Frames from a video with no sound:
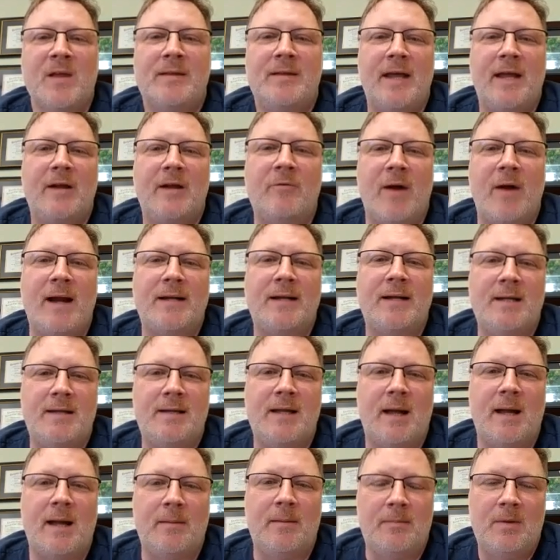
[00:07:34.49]
They granted
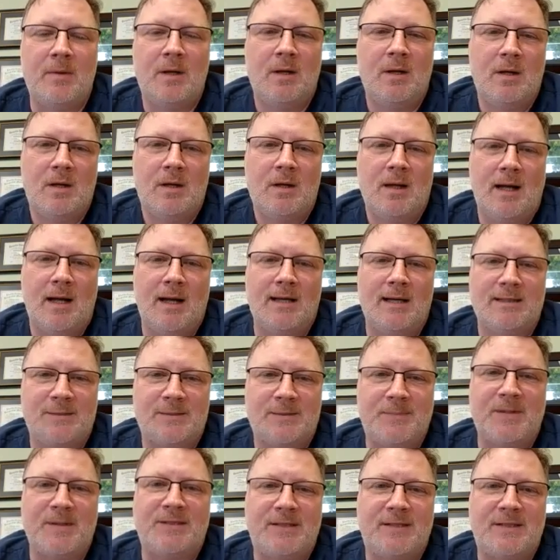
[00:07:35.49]
them
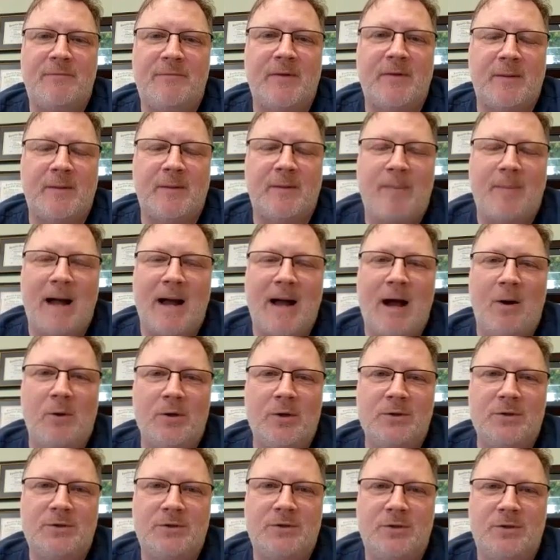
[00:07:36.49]
specific
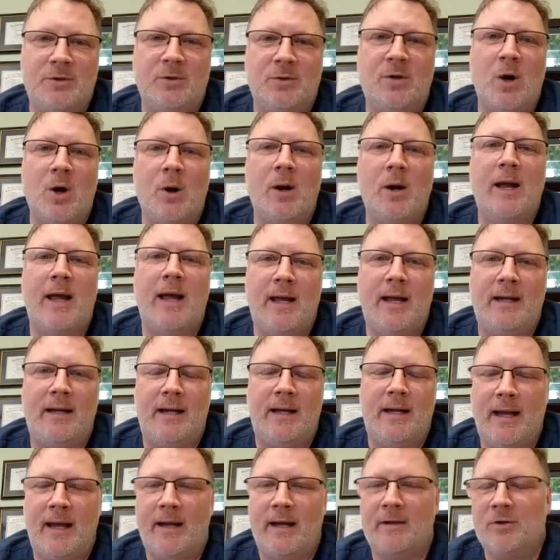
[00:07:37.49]
powers to go ahead
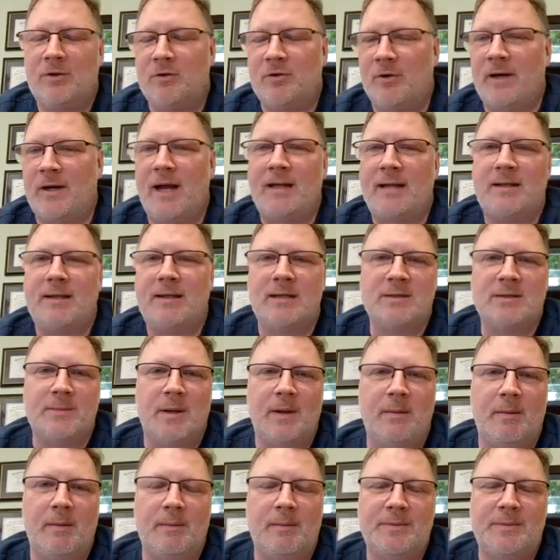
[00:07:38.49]
and create these
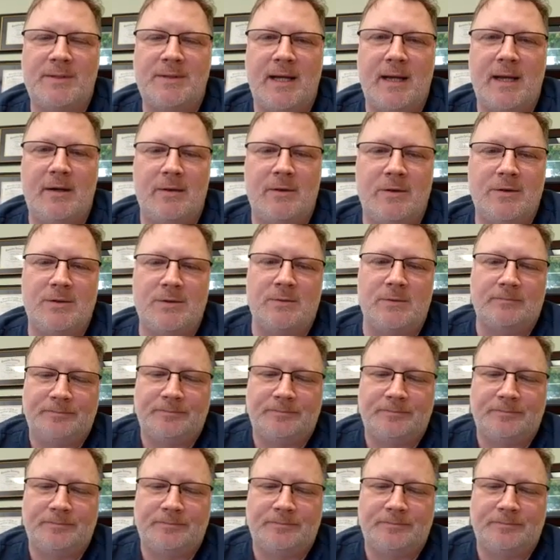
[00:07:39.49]
minimum standards.